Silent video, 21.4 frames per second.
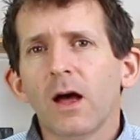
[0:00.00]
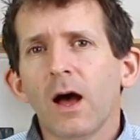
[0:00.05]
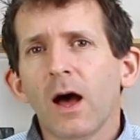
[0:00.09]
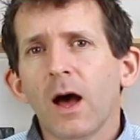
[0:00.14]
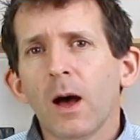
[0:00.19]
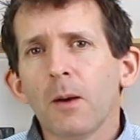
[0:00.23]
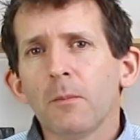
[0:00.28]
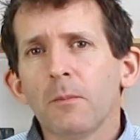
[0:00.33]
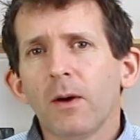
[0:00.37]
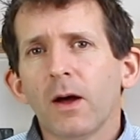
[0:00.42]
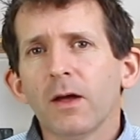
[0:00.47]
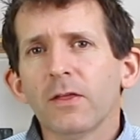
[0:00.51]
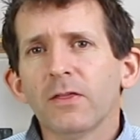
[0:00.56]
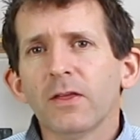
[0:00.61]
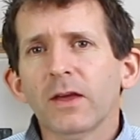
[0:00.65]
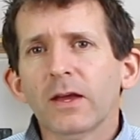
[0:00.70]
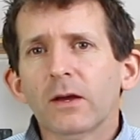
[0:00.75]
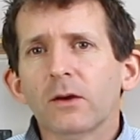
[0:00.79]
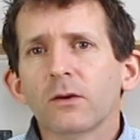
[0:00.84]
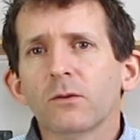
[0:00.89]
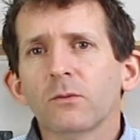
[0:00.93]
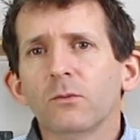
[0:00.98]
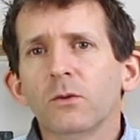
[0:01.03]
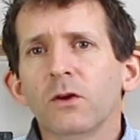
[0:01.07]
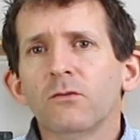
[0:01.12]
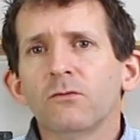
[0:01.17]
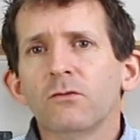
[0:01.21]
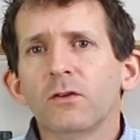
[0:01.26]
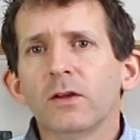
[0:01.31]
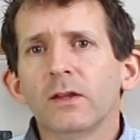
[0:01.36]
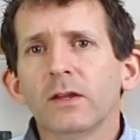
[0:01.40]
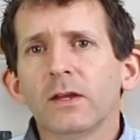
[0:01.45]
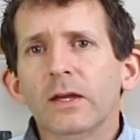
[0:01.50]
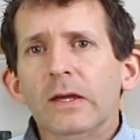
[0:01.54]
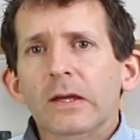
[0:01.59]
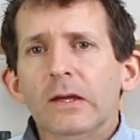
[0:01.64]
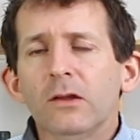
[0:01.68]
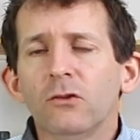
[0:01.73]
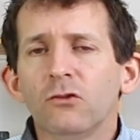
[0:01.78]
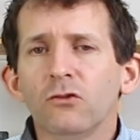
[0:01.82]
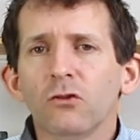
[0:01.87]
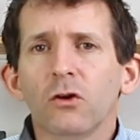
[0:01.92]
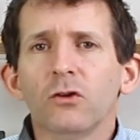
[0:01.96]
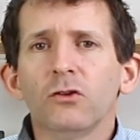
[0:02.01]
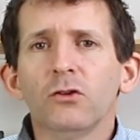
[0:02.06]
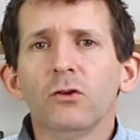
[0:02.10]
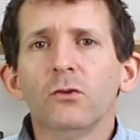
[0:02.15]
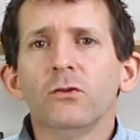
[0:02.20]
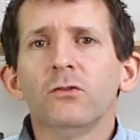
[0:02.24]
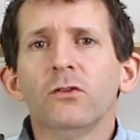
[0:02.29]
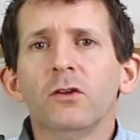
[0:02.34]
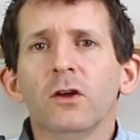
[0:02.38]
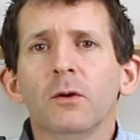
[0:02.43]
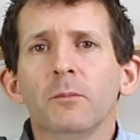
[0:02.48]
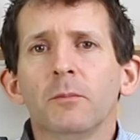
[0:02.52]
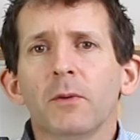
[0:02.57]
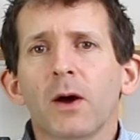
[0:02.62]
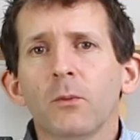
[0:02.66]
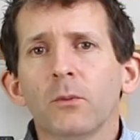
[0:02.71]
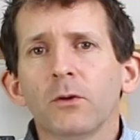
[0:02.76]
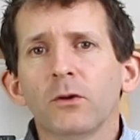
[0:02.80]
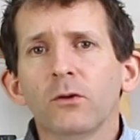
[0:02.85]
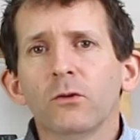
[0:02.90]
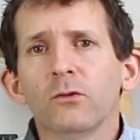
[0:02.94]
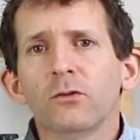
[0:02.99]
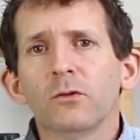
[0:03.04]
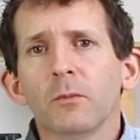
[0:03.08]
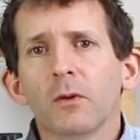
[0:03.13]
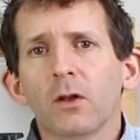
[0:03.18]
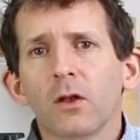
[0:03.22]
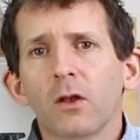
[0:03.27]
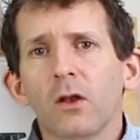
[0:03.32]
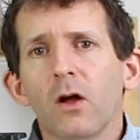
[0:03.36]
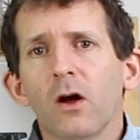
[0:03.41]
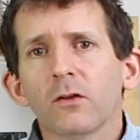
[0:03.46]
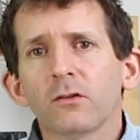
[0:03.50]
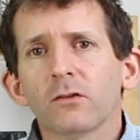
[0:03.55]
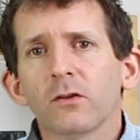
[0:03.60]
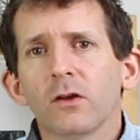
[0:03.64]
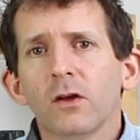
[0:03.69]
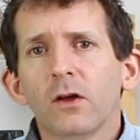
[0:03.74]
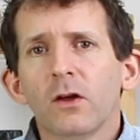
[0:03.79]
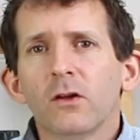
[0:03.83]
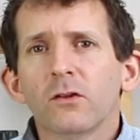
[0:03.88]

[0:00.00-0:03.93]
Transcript: I think we've really enjoyed using them and we use them a lot.